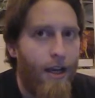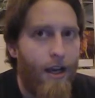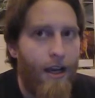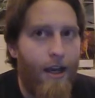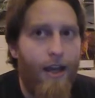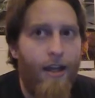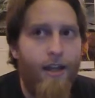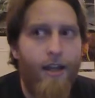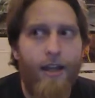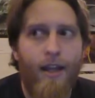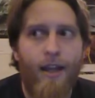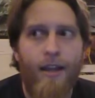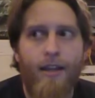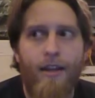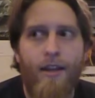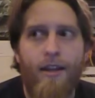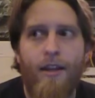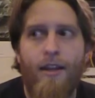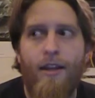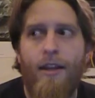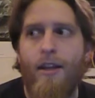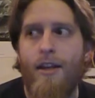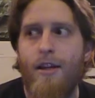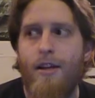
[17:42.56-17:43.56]
And
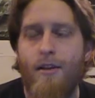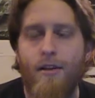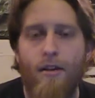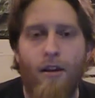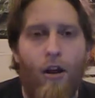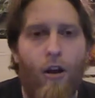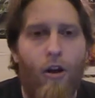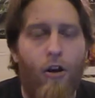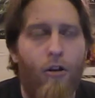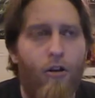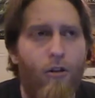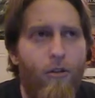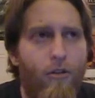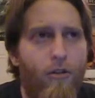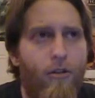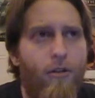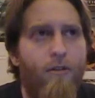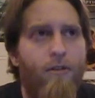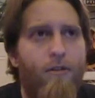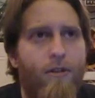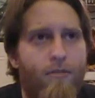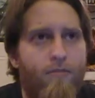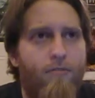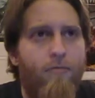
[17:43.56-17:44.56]
then all
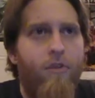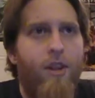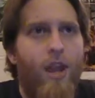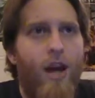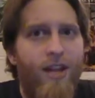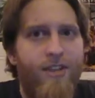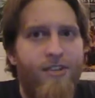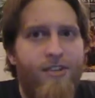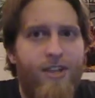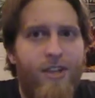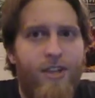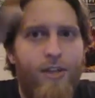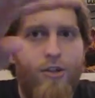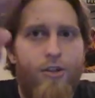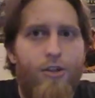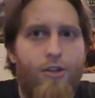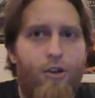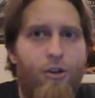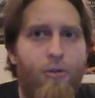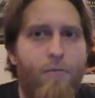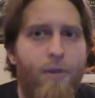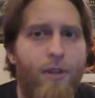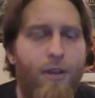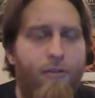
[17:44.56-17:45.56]
the lost kids
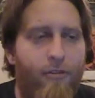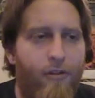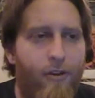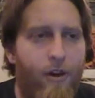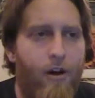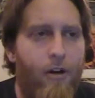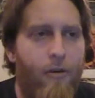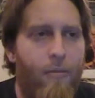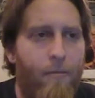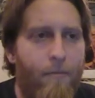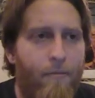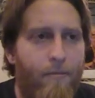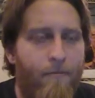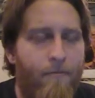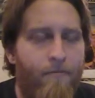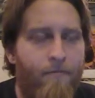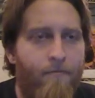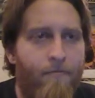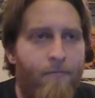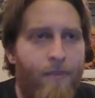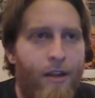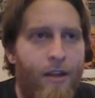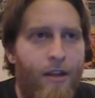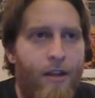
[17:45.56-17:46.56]
show up in the film,
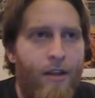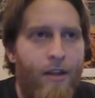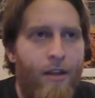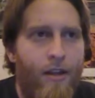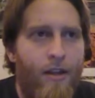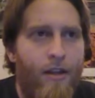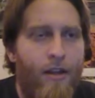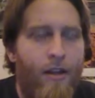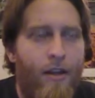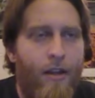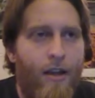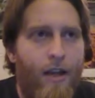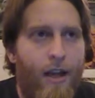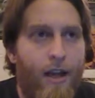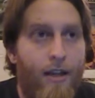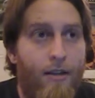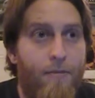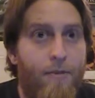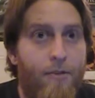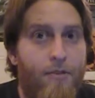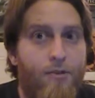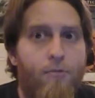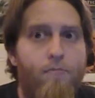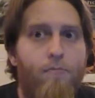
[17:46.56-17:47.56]

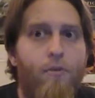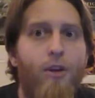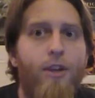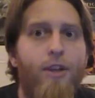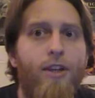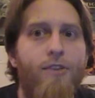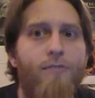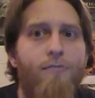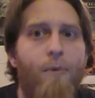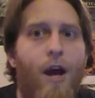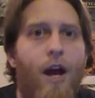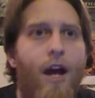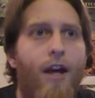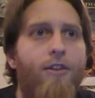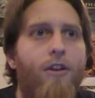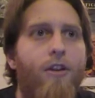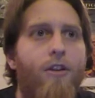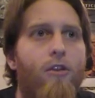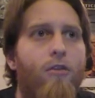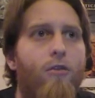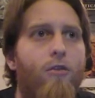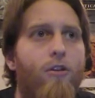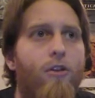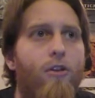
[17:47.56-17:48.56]
and Mr. Boogie's behind the
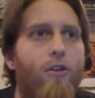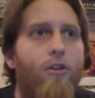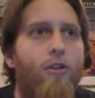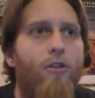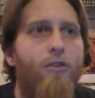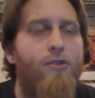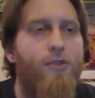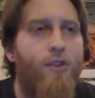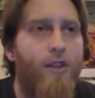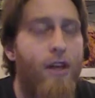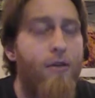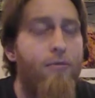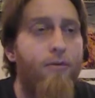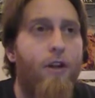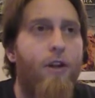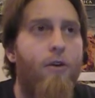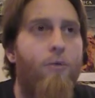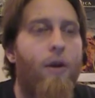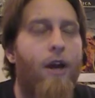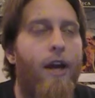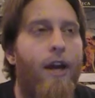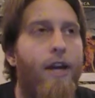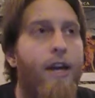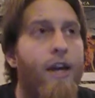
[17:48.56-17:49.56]
little girl, so they run
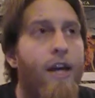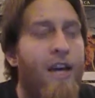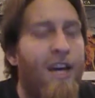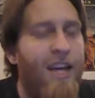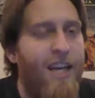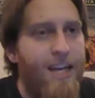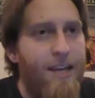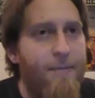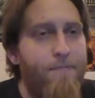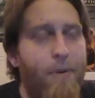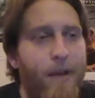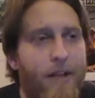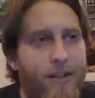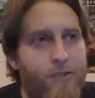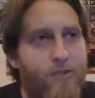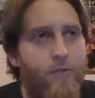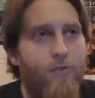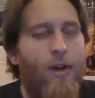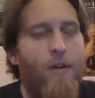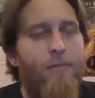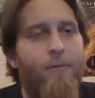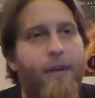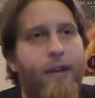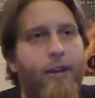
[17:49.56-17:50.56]
away. He picks
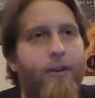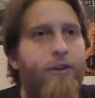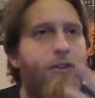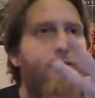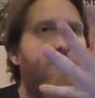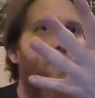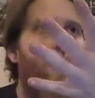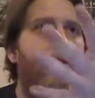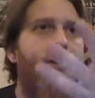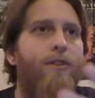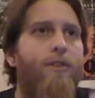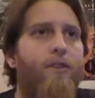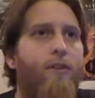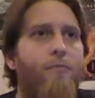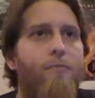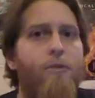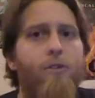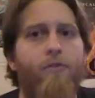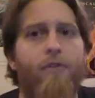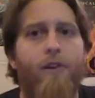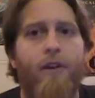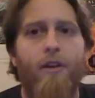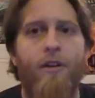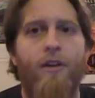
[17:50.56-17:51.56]
her up, carries her into the
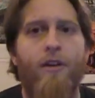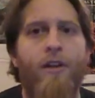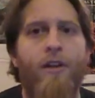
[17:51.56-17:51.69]
movie.